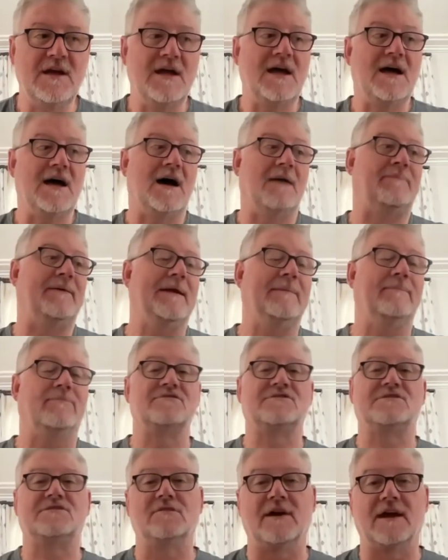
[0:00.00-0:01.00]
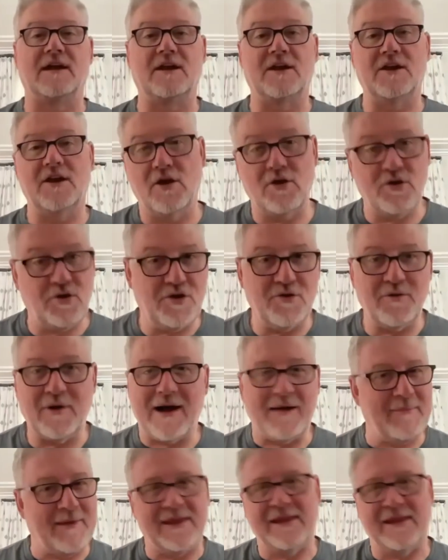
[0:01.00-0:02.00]
Are people still going to know who you are?
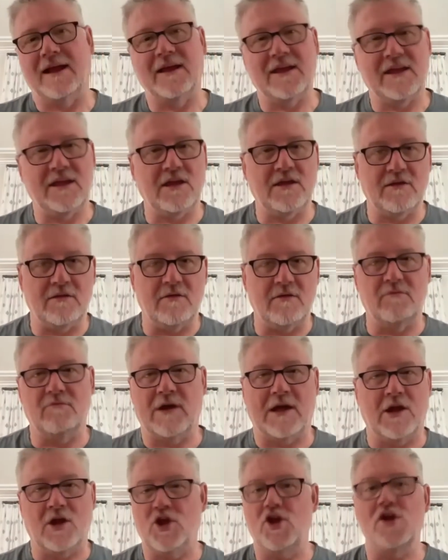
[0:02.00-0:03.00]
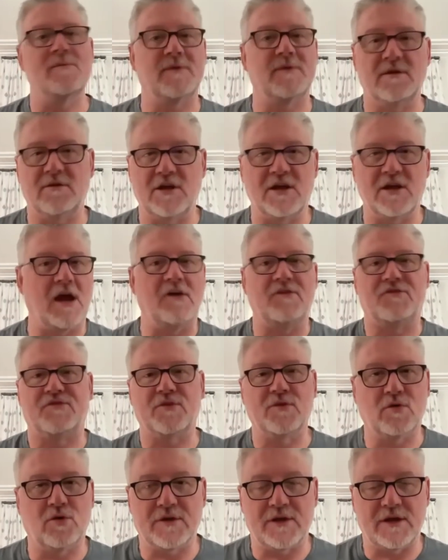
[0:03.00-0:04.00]
I mean, you know, we're human. You go
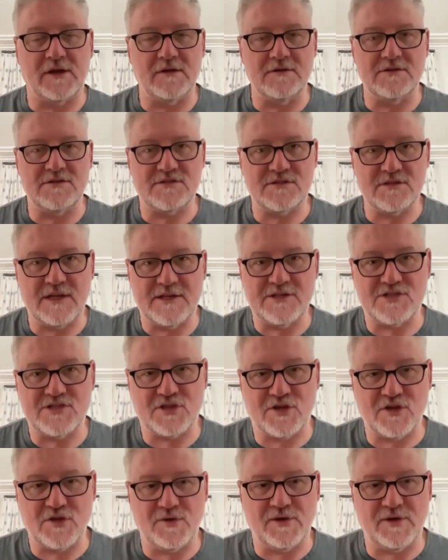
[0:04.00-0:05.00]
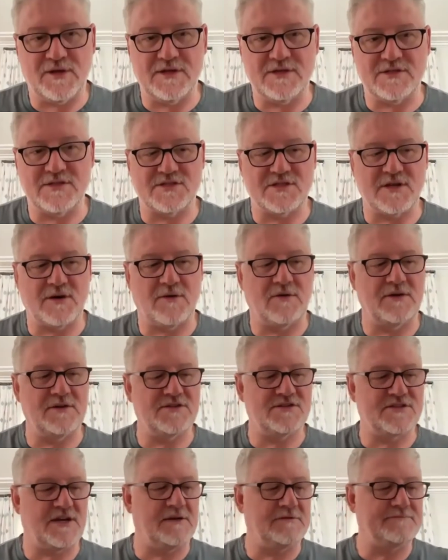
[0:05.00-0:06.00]
through all those insecurities and so on. And
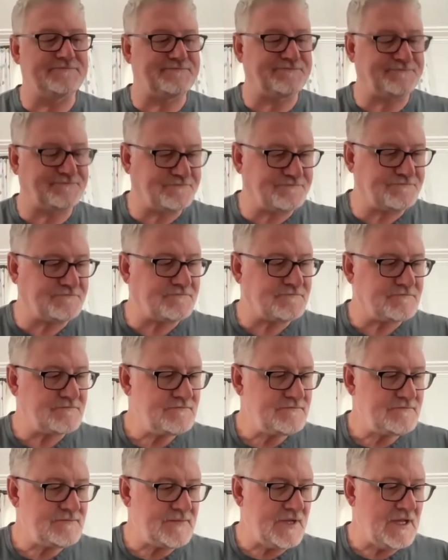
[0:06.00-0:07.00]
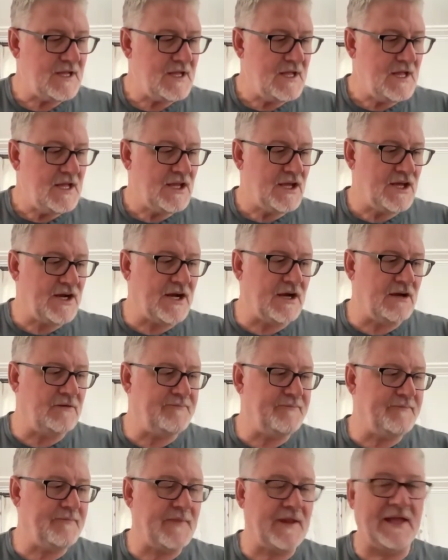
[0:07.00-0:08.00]
so, you know,
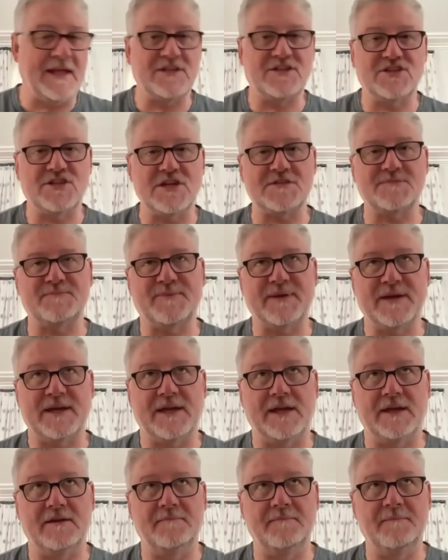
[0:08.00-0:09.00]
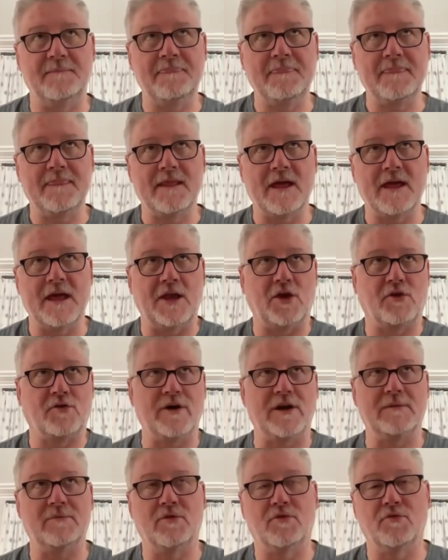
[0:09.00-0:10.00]
it's just been an
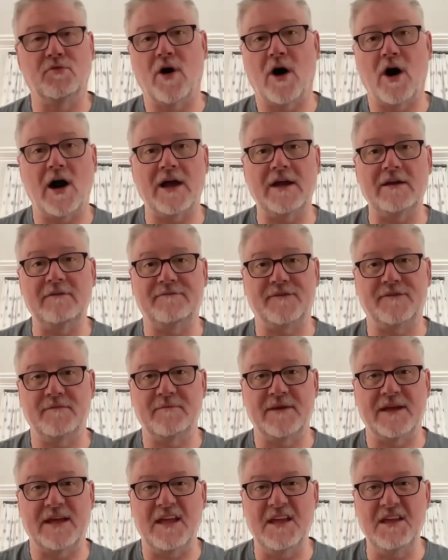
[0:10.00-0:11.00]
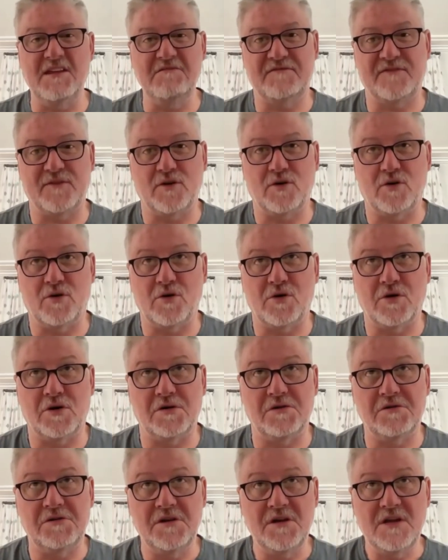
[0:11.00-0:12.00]
incredible ride for me,
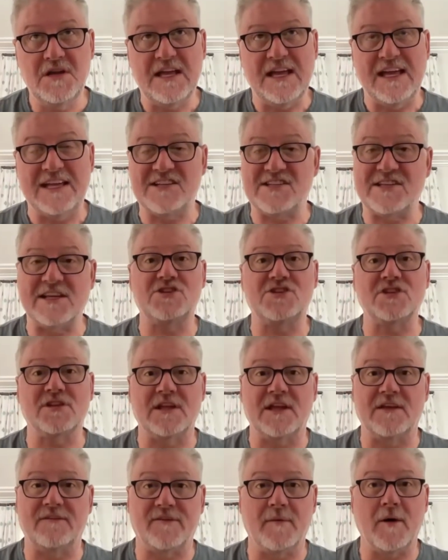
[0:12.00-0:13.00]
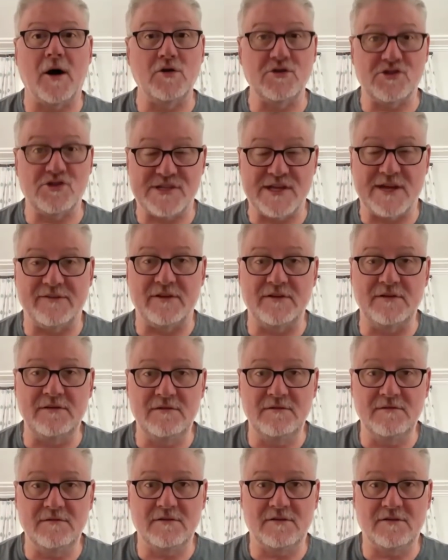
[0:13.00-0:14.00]
for essentially from
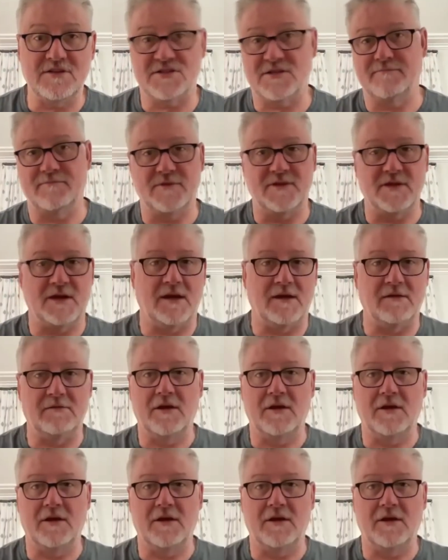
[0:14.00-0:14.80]
07, because, you know,